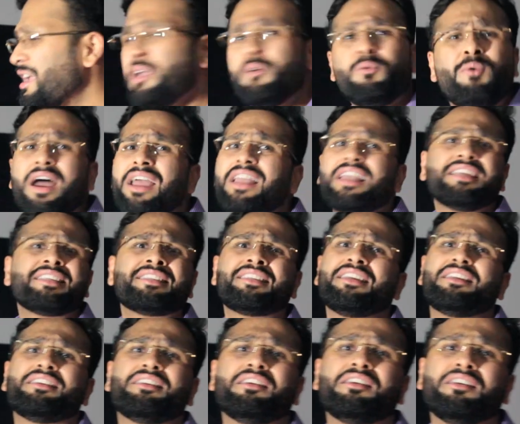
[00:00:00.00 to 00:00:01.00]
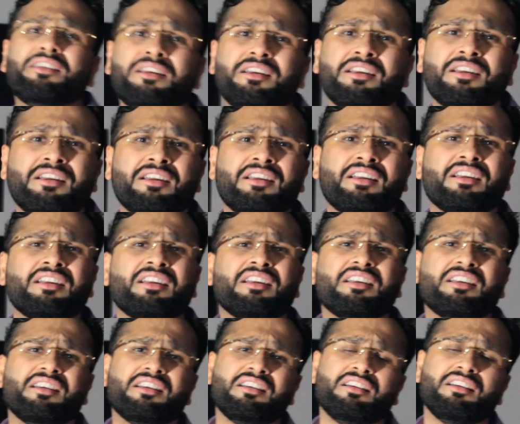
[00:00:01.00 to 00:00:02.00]
Why listen?
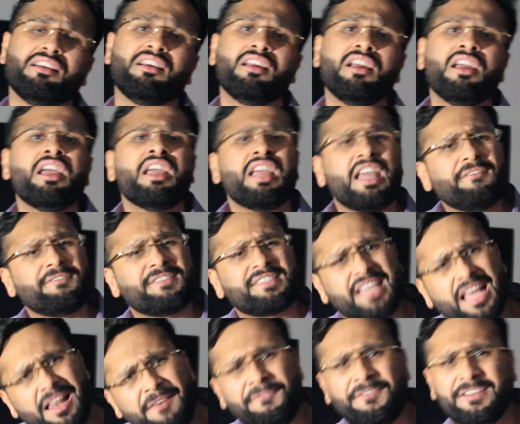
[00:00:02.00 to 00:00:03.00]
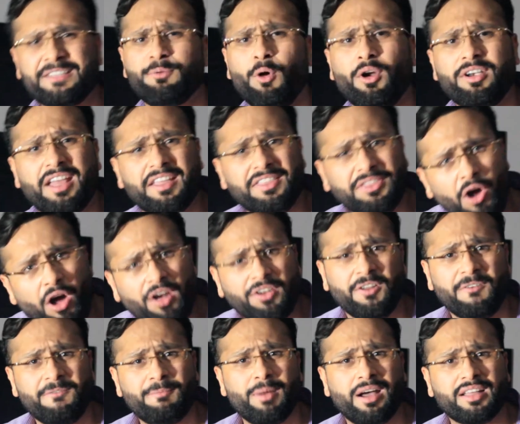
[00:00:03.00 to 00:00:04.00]
If self is what I thought
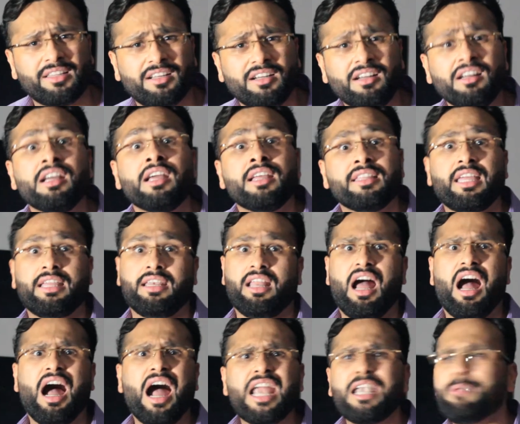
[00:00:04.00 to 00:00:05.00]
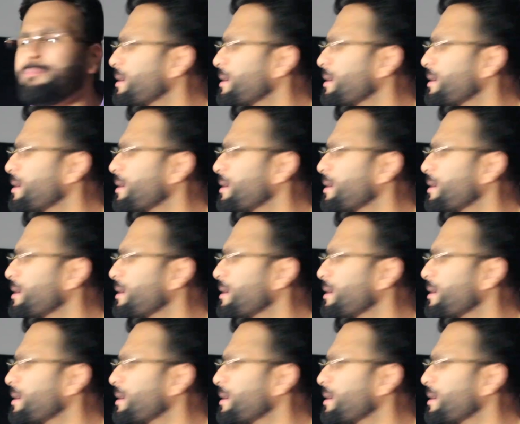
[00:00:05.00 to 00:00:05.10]
of Mother, then I'd